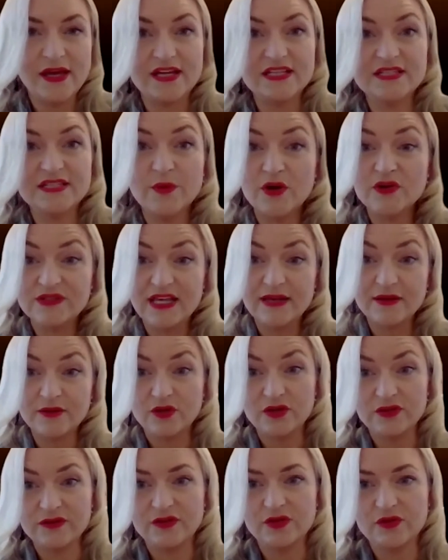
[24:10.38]
And I suppose
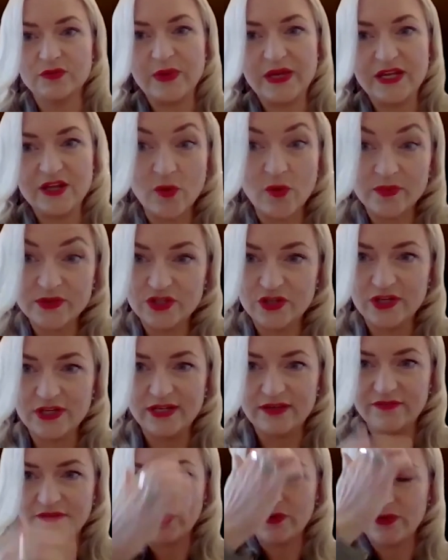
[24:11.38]
that could be an
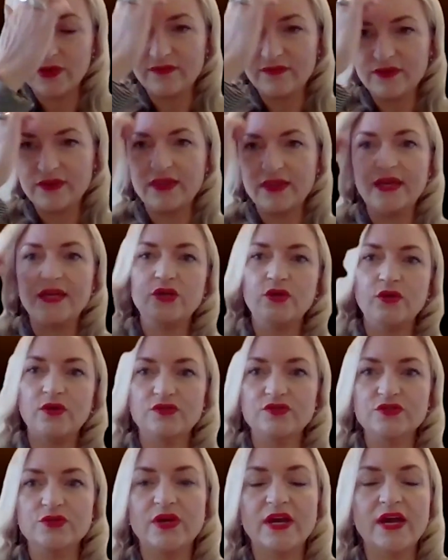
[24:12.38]
opportunity for you, given that you
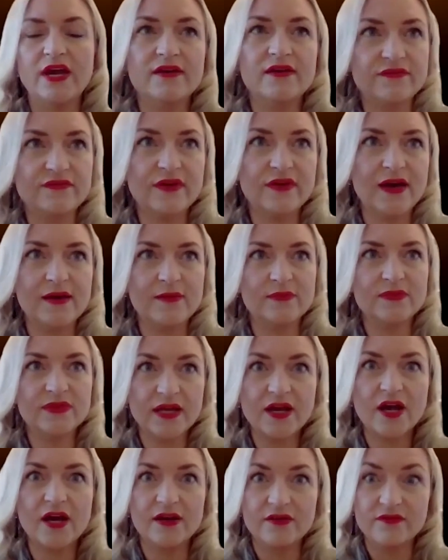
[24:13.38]
do have
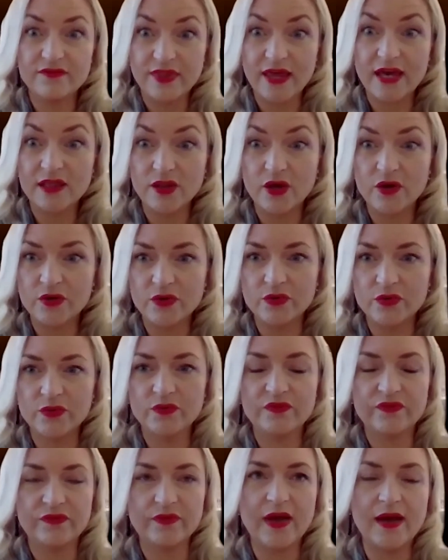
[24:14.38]
like kind of that
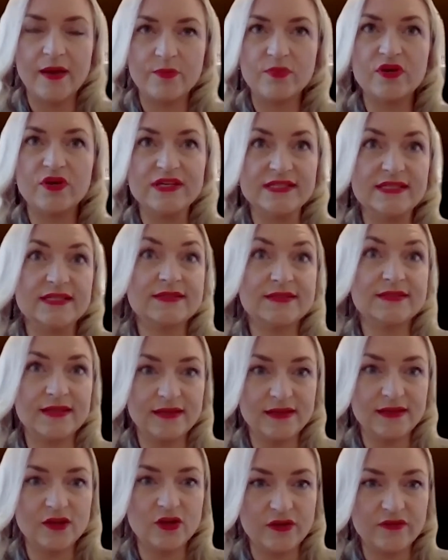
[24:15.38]
local presence
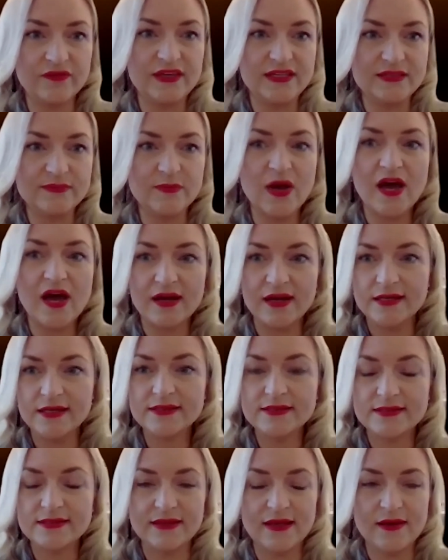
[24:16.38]
in a lot of these
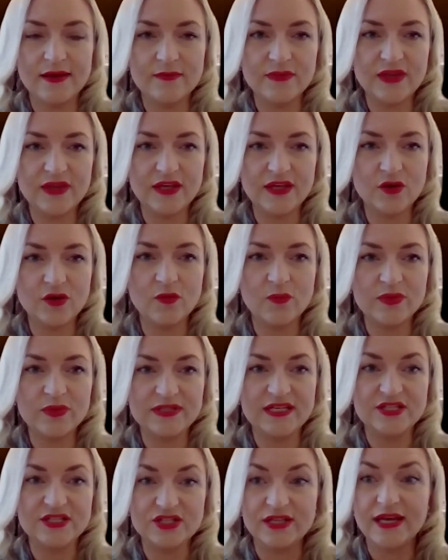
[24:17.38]
markets, that you're
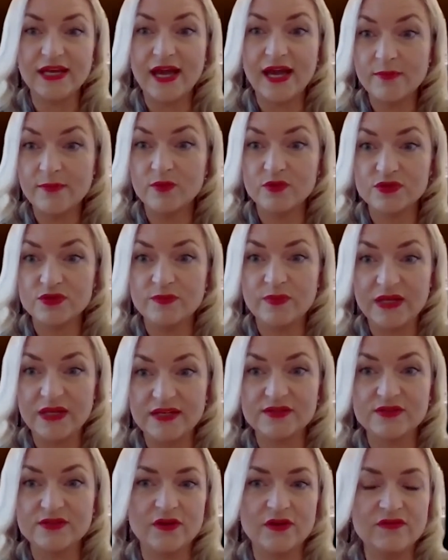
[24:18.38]
potentially able to
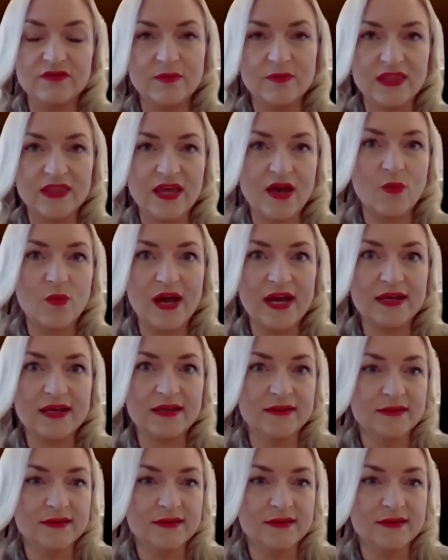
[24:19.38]
better serve them in that way.